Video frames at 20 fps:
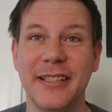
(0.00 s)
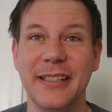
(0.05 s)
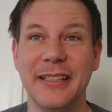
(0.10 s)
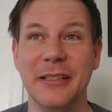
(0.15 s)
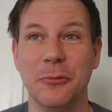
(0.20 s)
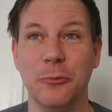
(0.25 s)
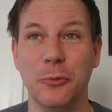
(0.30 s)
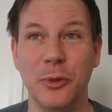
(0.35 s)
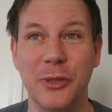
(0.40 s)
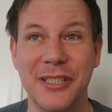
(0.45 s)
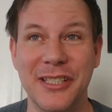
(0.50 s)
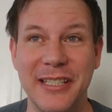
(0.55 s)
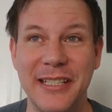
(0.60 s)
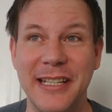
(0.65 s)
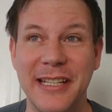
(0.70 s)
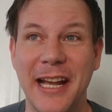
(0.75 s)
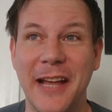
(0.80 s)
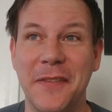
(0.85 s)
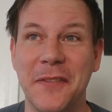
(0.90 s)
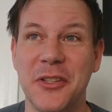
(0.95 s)
We'll see
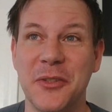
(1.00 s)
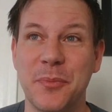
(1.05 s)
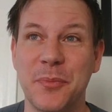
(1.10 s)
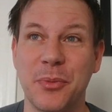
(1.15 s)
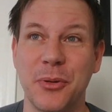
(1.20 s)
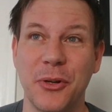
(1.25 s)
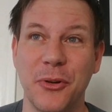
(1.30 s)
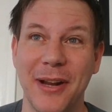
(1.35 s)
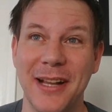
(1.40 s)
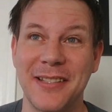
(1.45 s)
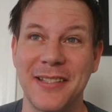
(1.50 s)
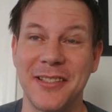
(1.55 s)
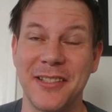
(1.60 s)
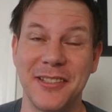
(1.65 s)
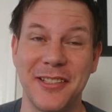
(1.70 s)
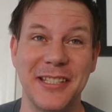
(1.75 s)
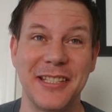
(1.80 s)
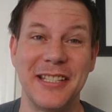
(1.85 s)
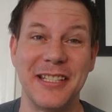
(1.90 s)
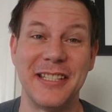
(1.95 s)
how this progresses.
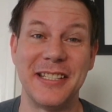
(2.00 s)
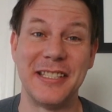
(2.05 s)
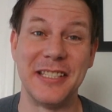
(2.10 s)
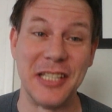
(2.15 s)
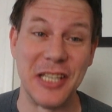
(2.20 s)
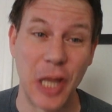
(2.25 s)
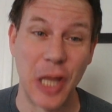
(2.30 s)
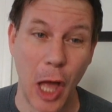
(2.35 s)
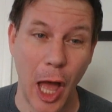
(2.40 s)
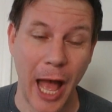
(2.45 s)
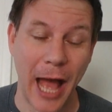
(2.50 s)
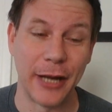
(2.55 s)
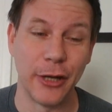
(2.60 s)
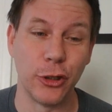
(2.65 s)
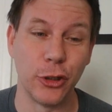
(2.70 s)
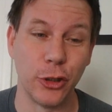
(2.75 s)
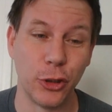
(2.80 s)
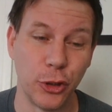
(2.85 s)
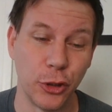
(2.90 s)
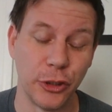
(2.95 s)
This is
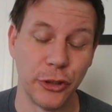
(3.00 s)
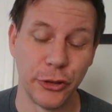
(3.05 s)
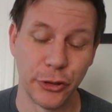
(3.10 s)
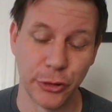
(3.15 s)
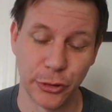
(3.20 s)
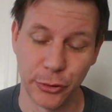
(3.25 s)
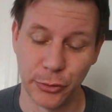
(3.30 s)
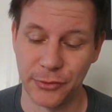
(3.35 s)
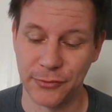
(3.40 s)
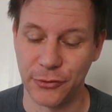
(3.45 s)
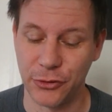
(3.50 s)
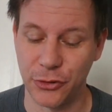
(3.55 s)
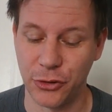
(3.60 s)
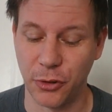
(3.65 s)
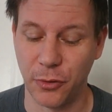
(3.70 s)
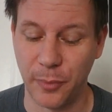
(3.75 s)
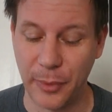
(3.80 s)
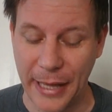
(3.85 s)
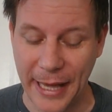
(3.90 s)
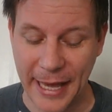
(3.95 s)
not good news for Joe
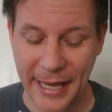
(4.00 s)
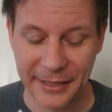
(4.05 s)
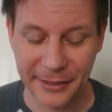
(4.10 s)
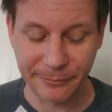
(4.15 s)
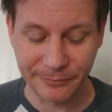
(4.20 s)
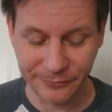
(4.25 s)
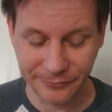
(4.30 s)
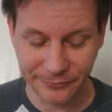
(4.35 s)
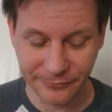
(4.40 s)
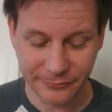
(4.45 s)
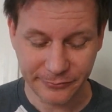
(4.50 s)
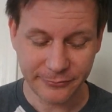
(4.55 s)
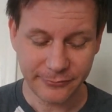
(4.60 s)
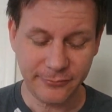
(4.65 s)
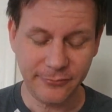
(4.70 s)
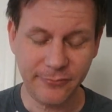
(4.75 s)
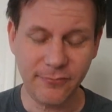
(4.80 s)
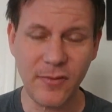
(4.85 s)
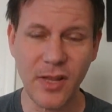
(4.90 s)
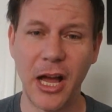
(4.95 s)
Biden.
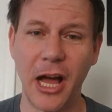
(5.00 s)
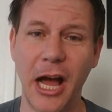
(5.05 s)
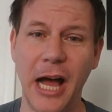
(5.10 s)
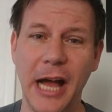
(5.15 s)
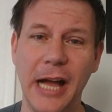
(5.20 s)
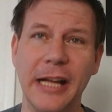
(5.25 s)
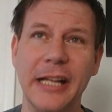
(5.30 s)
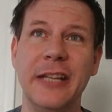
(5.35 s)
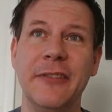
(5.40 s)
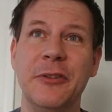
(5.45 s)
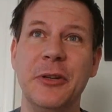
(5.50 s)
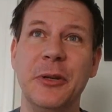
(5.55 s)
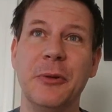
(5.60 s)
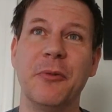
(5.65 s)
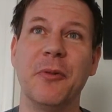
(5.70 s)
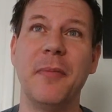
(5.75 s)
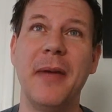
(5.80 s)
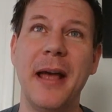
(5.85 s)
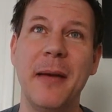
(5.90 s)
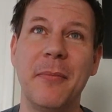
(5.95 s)
If you
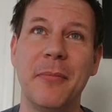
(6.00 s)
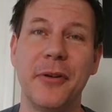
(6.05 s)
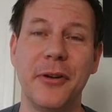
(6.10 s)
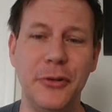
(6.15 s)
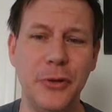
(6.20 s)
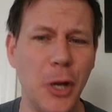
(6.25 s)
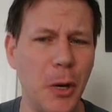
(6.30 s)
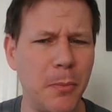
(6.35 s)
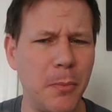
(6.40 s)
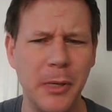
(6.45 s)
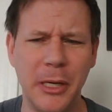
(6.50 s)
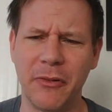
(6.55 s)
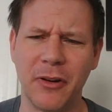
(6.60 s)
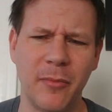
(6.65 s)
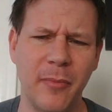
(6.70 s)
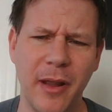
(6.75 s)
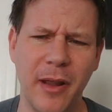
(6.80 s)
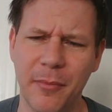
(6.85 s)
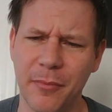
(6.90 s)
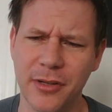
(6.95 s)
remember, nobody
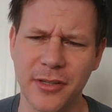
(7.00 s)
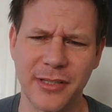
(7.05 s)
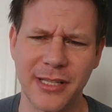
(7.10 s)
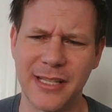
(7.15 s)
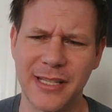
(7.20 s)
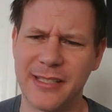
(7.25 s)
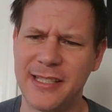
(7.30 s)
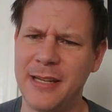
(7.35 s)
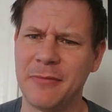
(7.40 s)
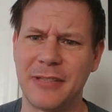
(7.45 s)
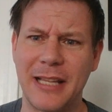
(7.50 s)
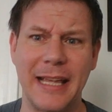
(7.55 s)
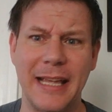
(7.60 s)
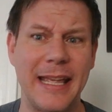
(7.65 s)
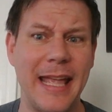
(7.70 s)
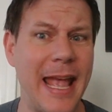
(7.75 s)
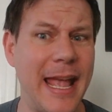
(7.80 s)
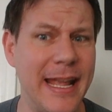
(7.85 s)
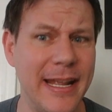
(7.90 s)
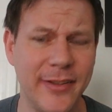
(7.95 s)
remembers, it seems like
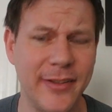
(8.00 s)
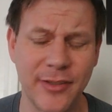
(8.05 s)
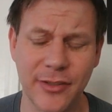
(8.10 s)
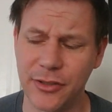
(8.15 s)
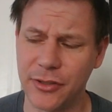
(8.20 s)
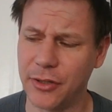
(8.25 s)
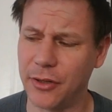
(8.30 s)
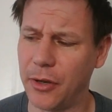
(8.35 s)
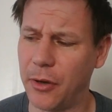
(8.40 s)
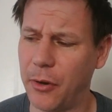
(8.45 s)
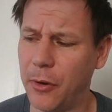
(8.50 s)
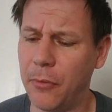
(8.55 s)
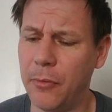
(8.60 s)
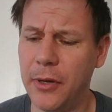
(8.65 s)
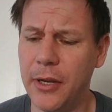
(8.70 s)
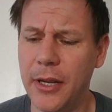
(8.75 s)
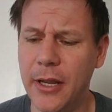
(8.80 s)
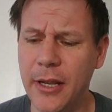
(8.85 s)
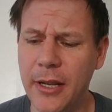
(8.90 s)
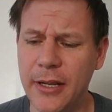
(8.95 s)
ages ago,
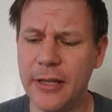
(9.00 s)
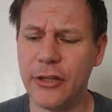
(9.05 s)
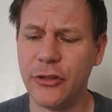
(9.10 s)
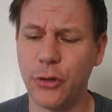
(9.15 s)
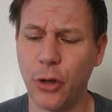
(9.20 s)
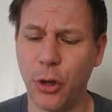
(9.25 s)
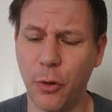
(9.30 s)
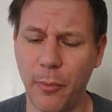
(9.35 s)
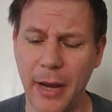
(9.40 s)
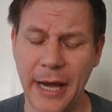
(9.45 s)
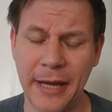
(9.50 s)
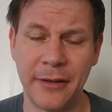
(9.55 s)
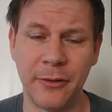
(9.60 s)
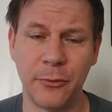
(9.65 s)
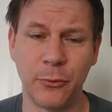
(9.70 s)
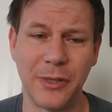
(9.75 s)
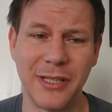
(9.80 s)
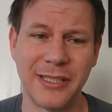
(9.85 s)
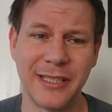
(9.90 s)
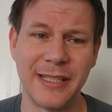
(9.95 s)
Joe Biden
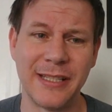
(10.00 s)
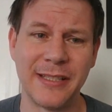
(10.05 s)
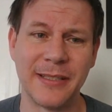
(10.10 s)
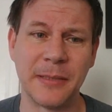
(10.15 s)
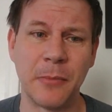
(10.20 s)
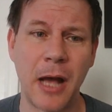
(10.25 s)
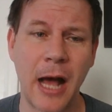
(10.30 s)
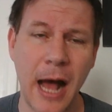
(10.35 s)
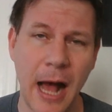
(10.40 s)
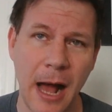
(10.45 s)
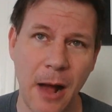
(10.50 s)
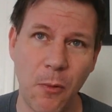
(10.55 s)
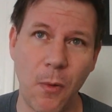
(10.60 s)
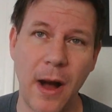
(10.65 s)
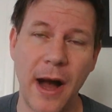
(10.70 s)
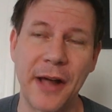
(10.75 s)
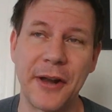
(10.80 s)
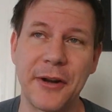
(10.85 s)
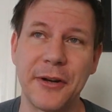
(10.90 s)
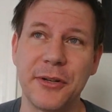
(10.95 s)
was in some hot
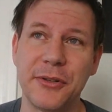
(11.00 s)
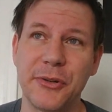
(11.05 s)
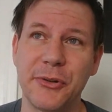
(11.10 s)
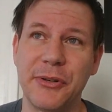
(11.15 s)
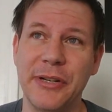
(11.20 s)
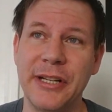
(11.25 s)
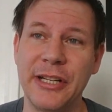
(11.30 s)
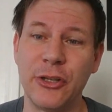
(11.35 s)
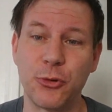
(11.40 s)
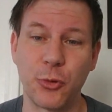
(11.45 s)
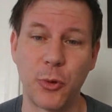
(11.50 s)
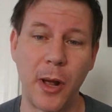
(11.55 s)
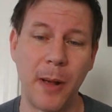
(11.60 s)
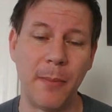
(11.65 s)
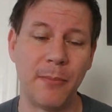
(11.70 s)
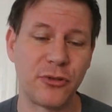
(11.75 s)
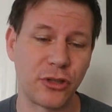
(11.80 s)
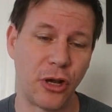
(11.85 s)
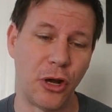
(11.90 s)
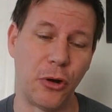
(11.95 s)
water during
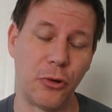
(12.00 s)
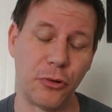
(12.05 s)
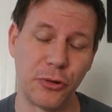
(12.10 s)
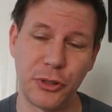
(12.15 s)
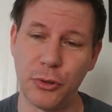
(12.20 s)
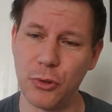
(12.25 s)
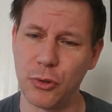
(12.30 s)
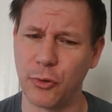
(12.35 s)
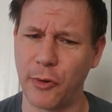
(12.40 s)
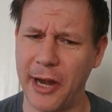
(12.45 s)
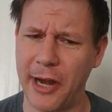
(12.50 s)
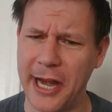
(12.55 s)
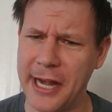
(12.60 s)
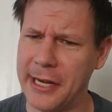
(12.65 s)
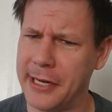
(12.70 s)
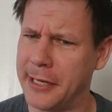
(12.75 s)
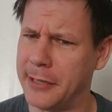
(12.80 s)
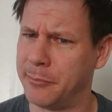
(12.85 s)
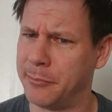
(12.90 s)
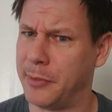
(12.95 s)
Trump's own
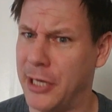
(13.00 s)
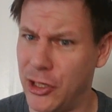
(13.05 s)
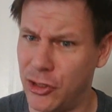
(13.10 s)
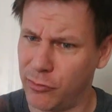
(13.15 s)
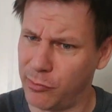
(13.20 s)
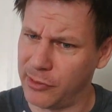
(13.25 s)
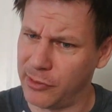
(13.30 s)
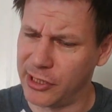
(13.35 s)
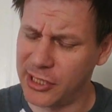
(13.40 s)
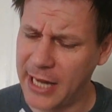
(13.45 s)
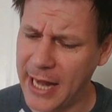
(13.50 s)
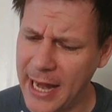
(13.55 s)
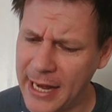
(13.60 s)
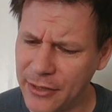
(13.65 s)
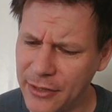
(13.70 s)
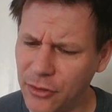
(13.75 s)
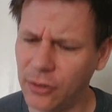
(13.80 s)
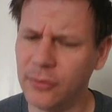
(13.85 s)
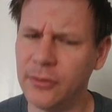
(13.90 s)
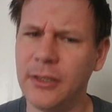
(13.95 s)
Ukraine impeachment
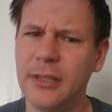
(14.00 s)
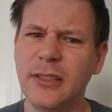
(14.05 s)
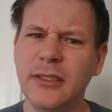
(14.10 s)
scandal,